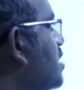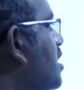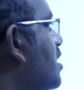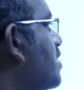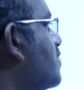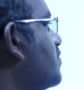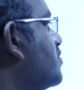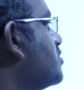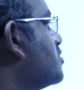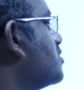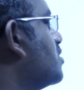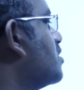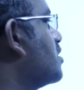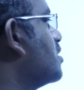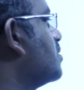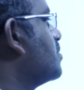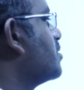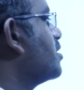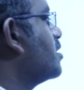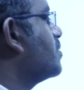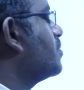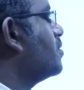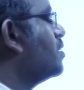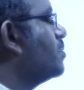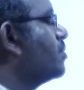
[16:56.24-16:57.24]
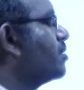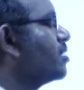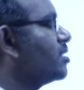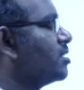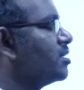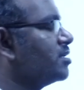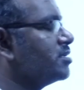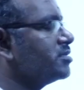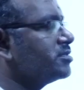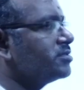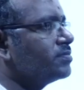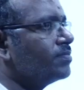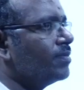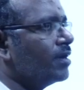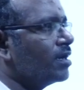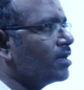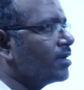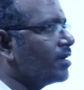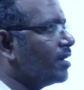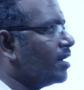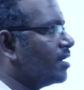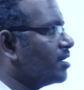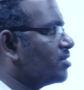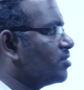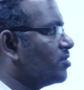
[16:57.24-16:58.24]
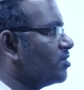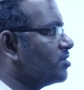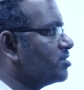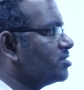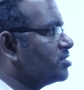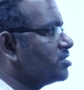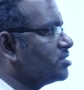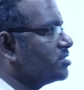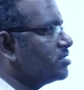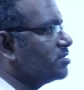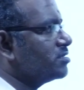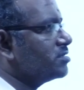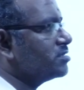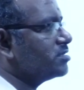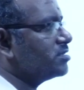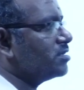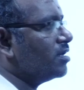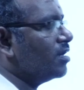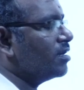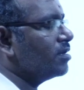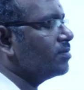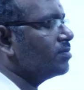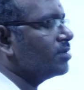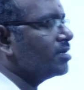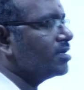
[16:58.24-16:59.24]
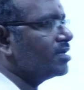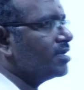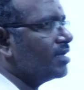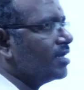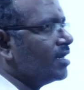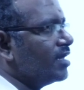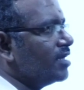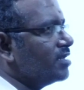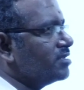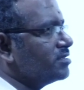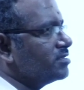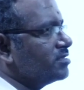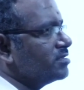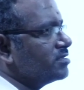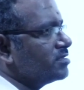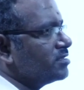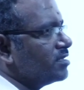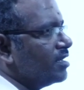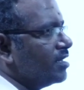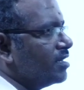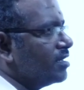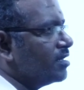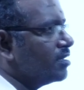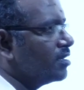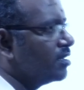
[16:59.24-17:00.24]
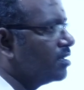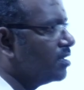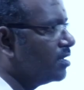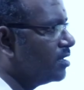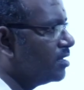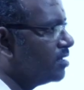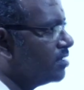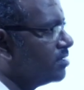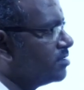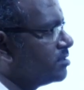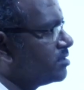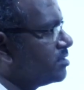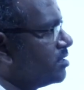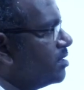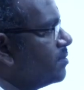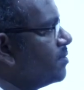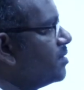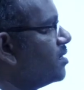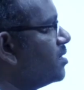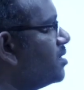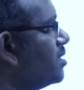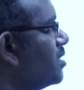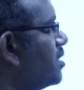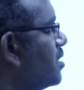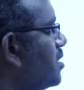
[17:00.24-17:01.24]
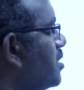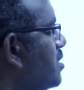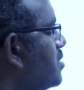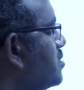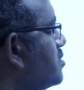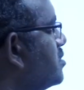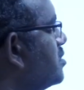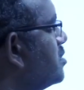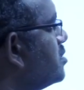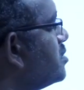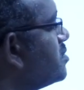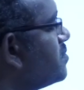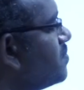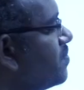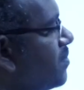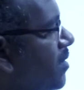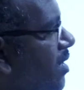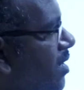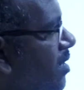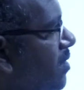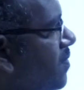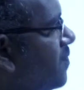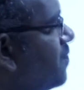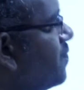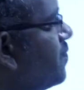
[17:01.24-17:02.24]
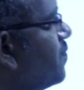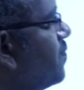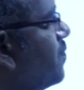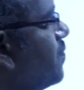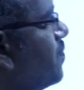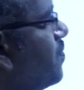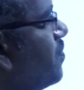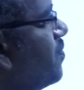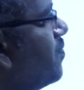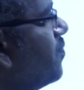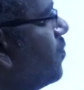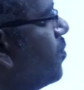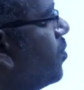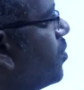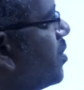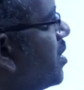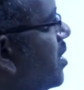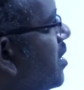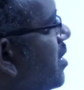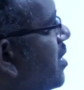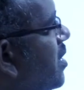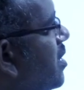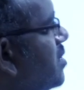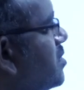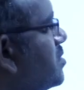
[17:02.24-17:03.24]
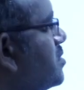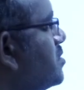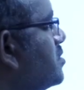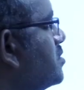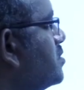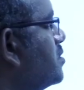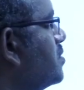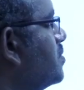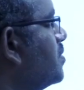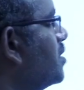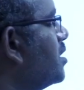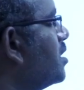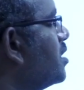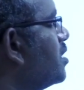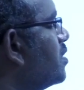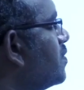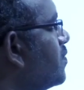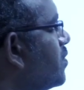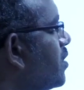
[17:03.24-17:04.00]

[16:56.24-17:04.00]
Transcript: like physicochemical properties, bulk characterization, solubility analysis and stability analysis. These main 4 areas mainly